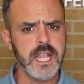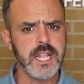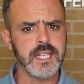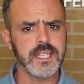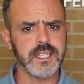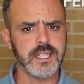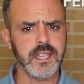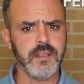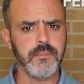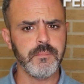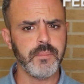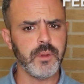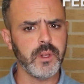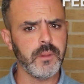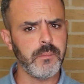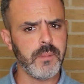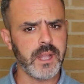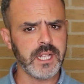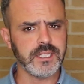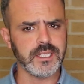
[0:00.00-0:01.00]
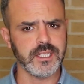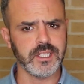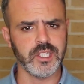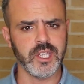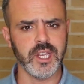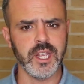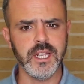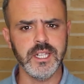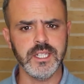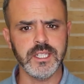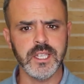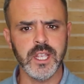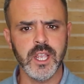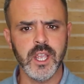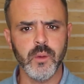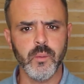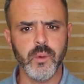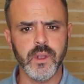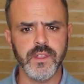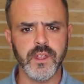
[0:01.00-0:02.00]
simple
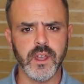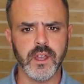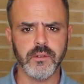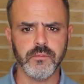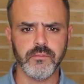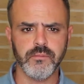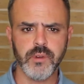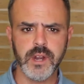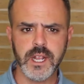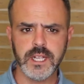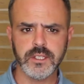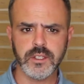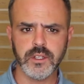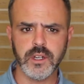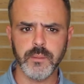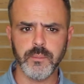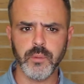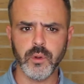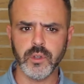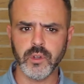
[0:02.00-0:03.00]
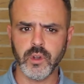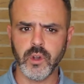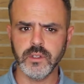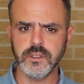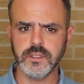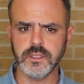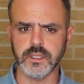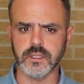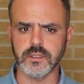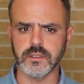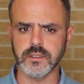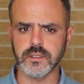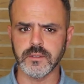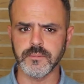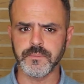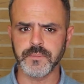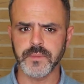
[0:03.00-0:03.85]
messages with a reasonable content,